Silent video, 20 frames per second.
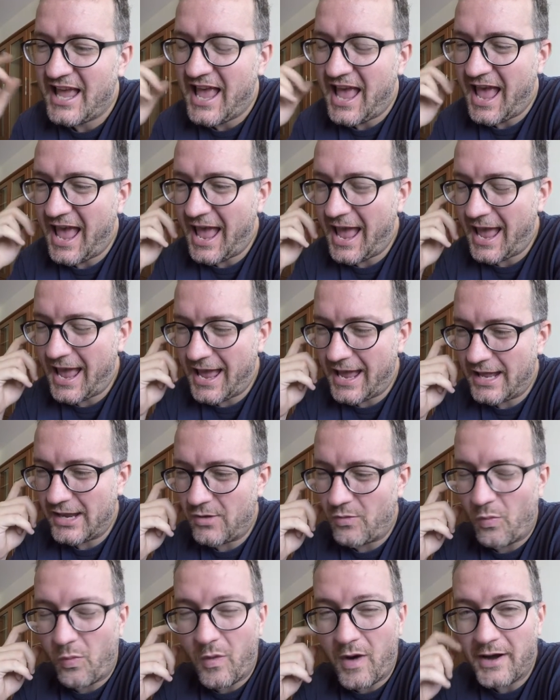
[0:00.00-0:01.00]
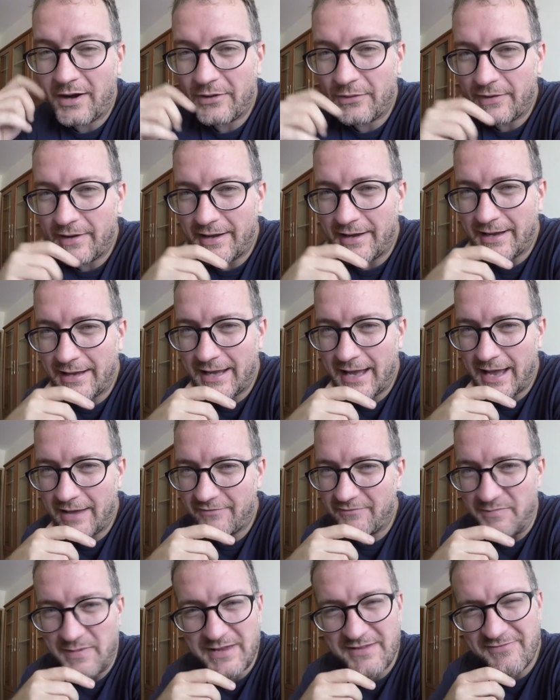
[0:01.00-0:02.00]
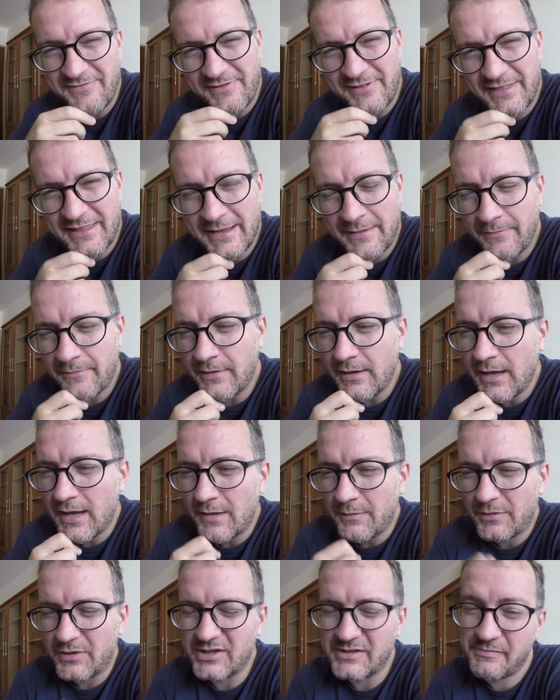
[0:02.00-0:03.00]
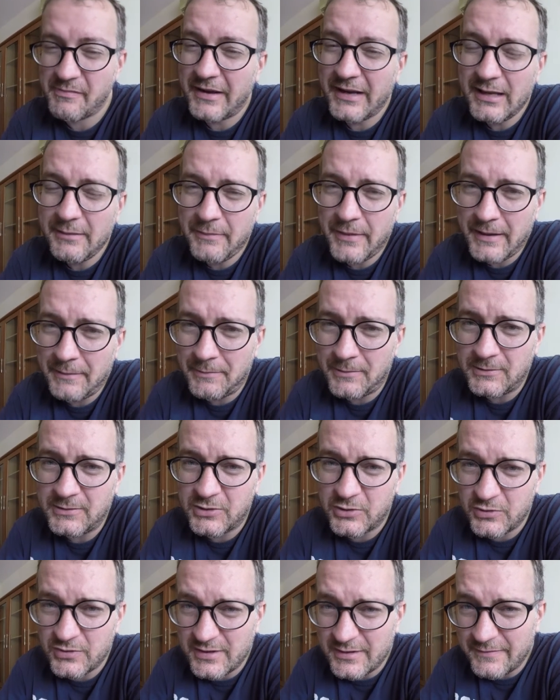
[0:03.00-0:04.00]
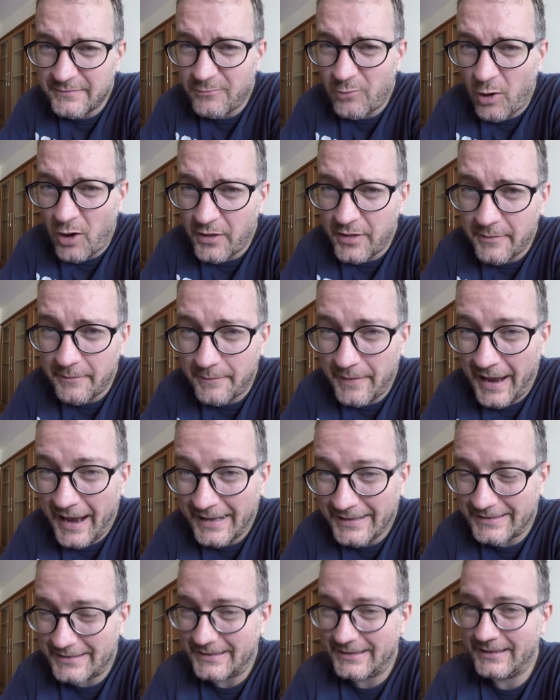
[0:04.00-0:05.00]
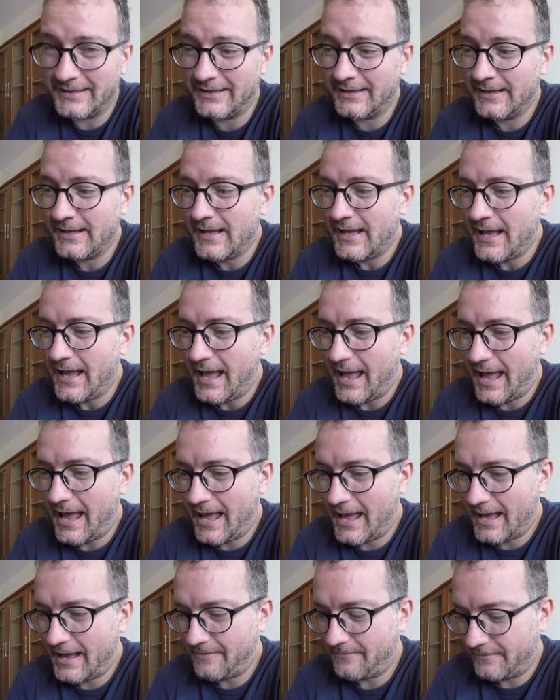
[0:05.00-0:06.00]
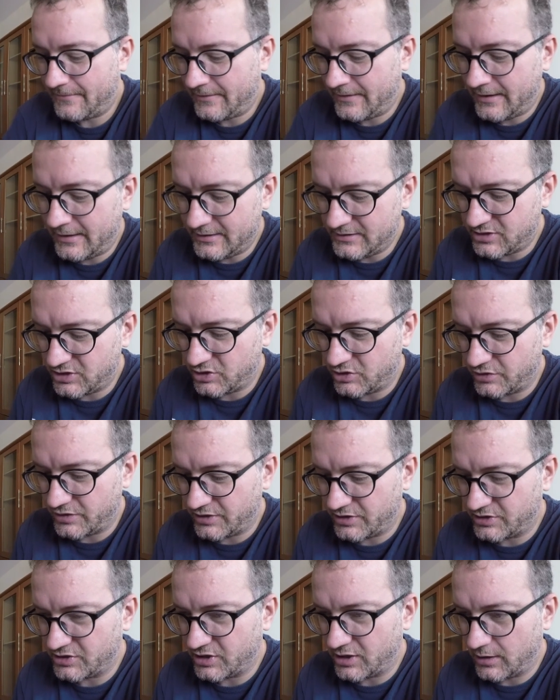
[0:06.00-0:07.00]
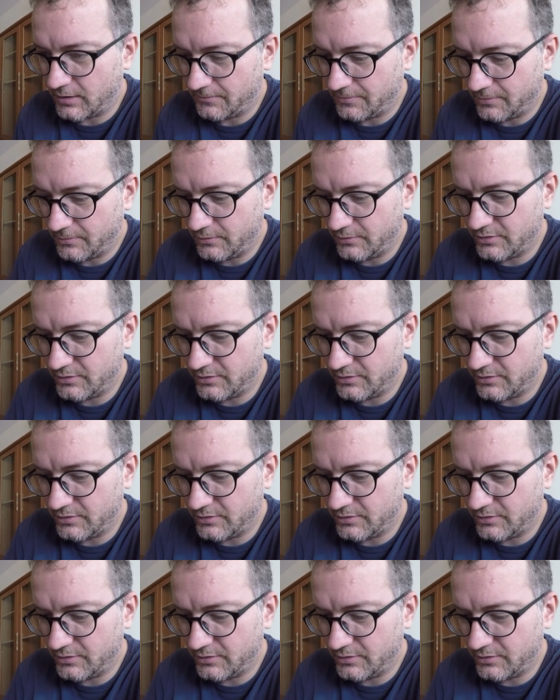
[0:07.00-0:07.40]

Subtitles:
And why do I have beef with them? Because many people do them rather badly. And here's a good example.